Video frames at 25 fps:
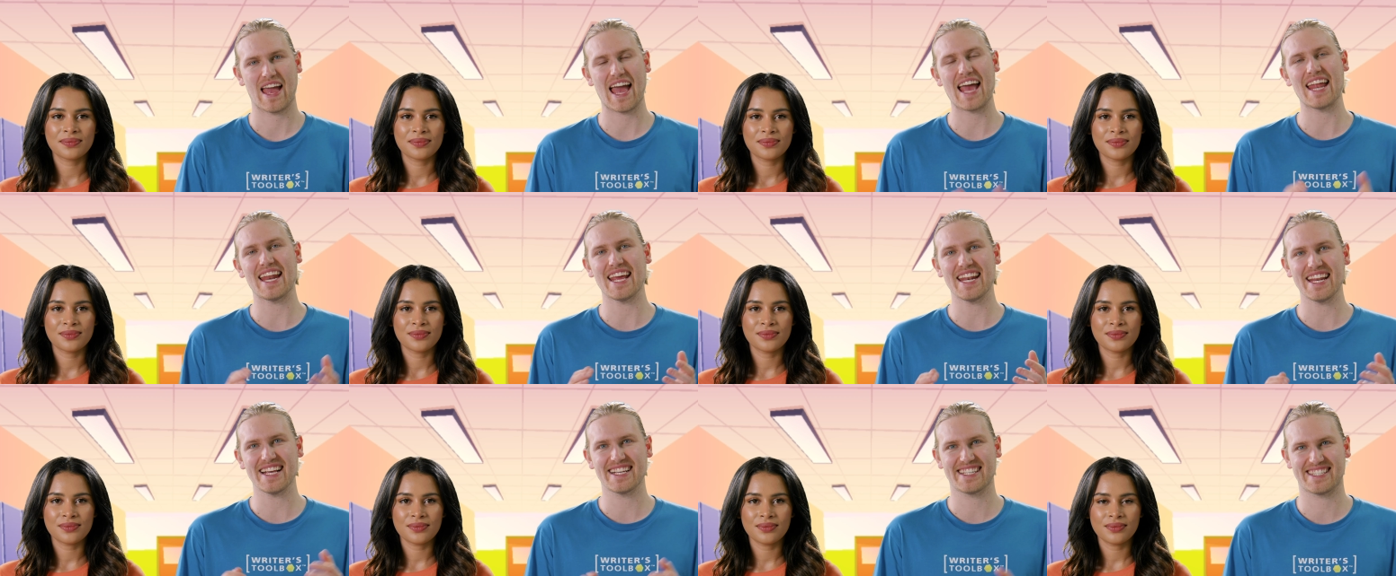
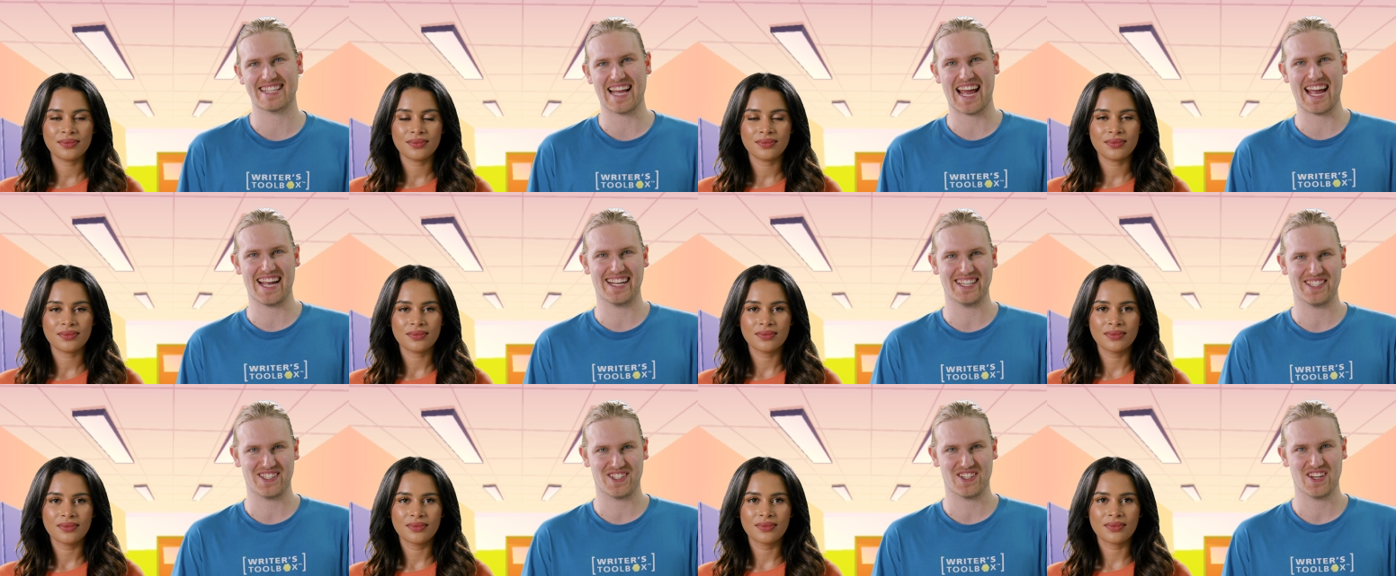Speaker 1: At any
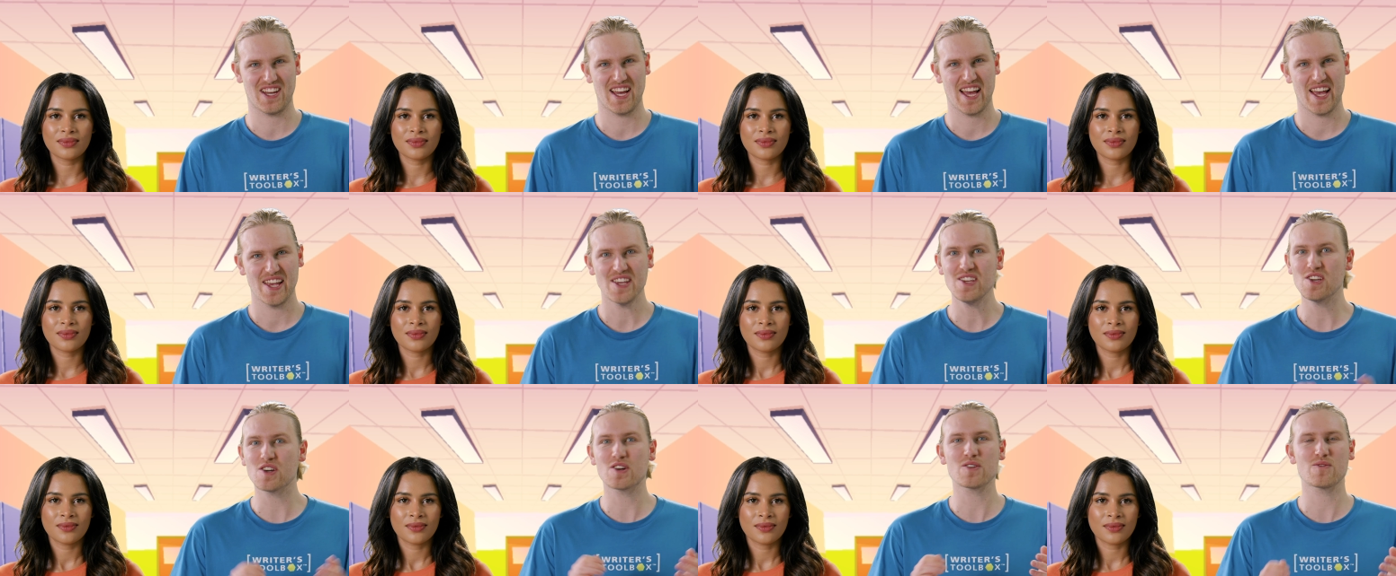stage,
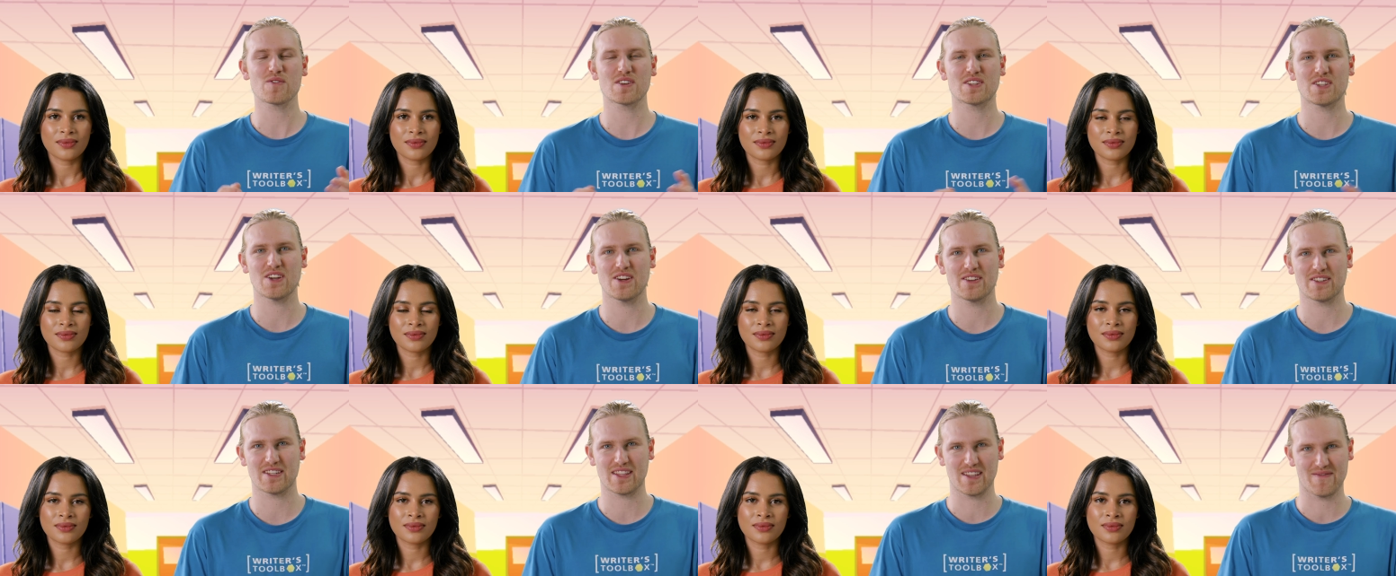you can
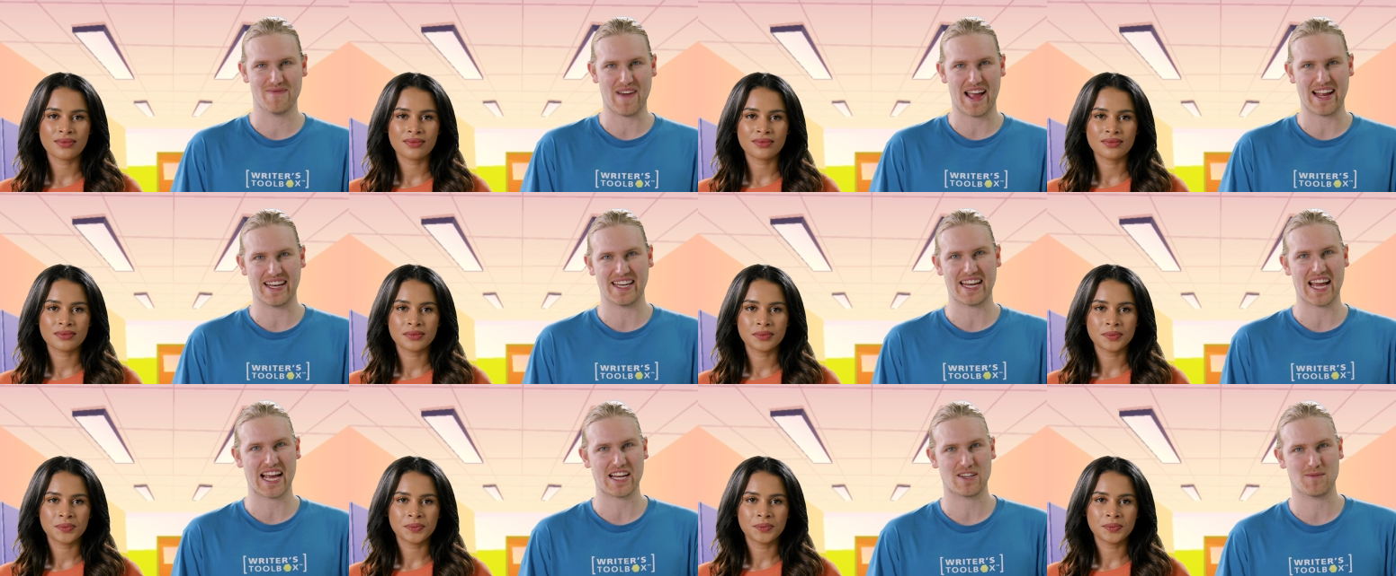return to the
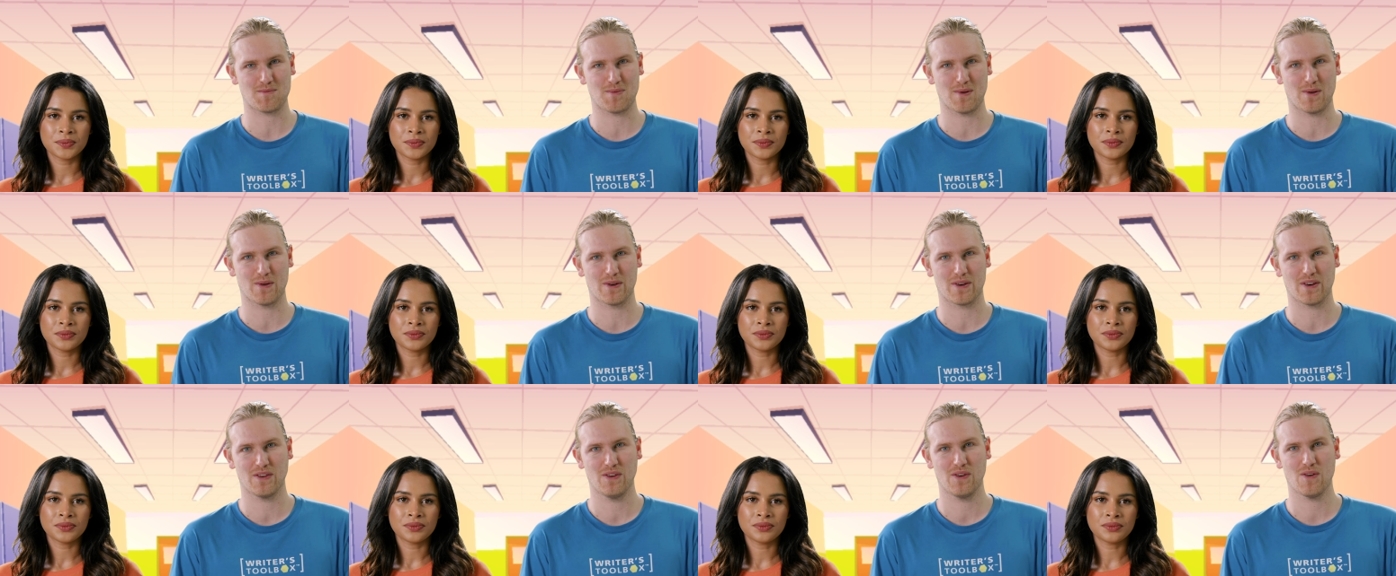main
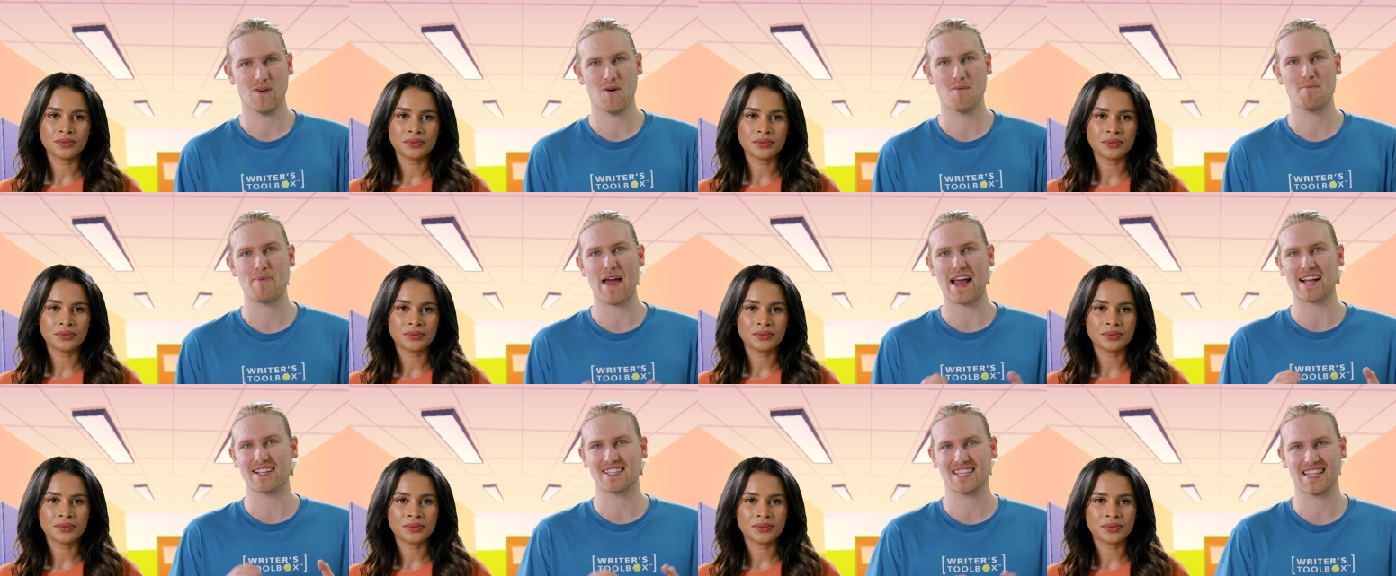dashboard
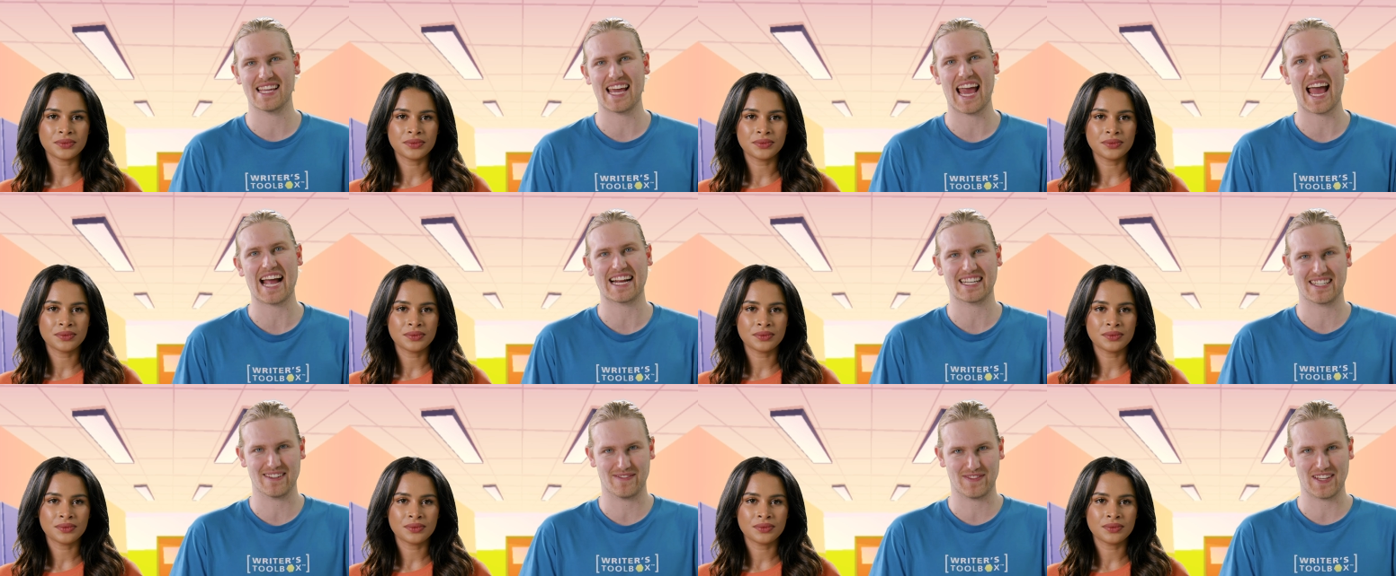or back to
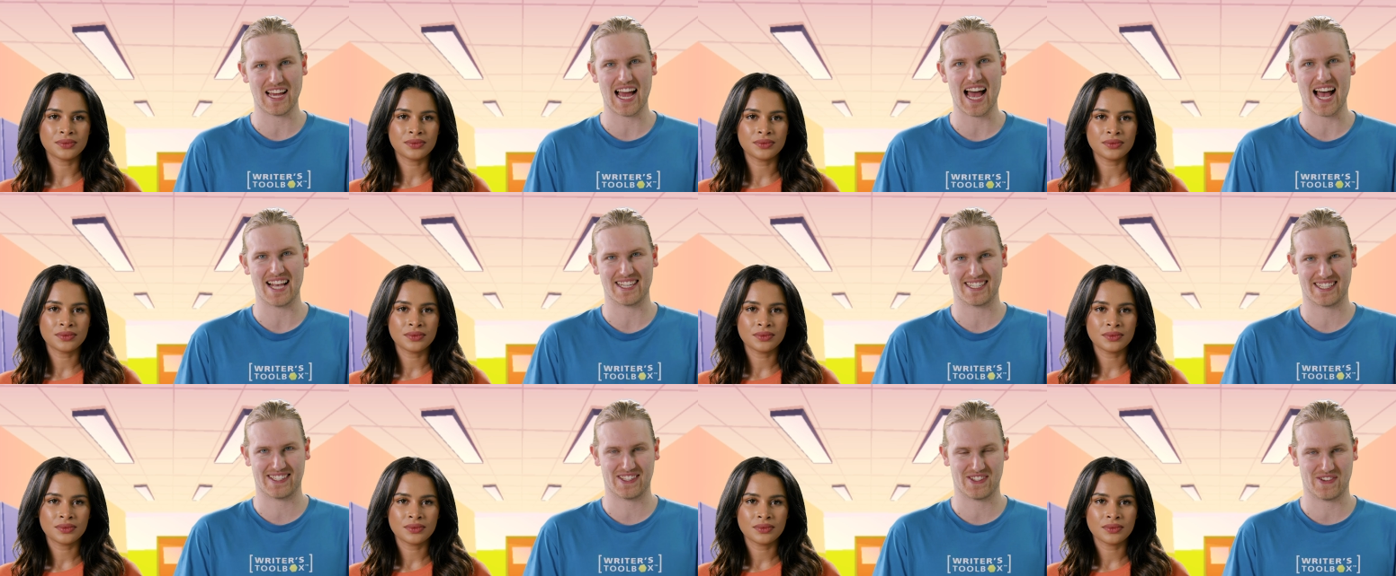the active
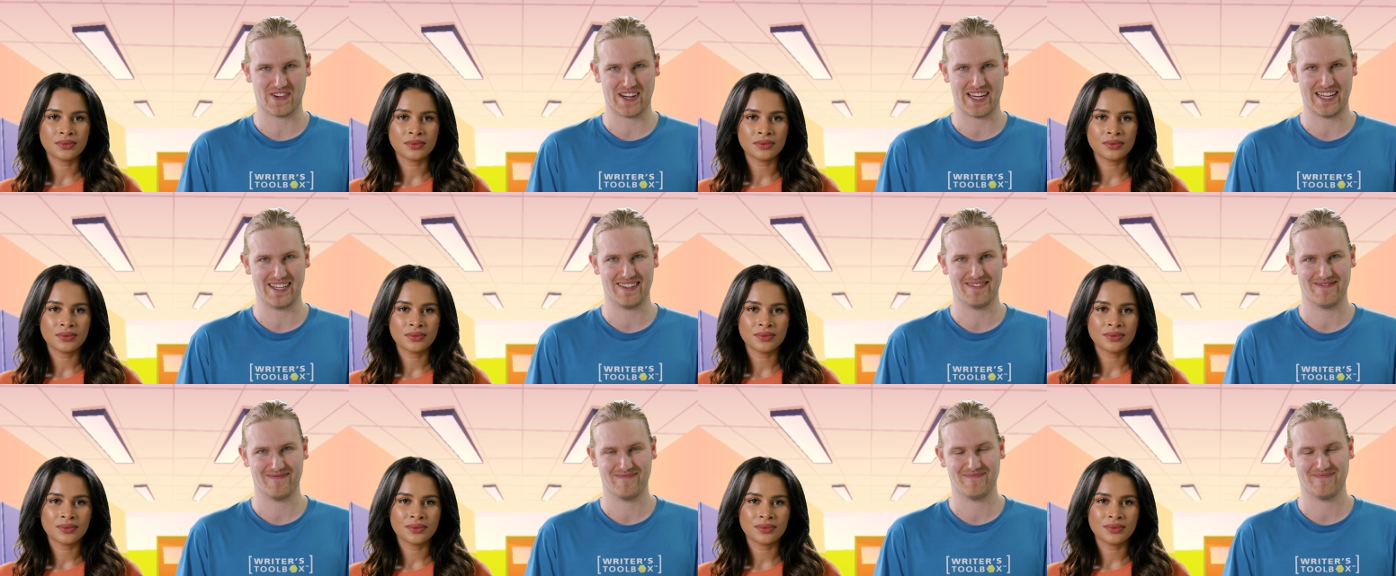task screen.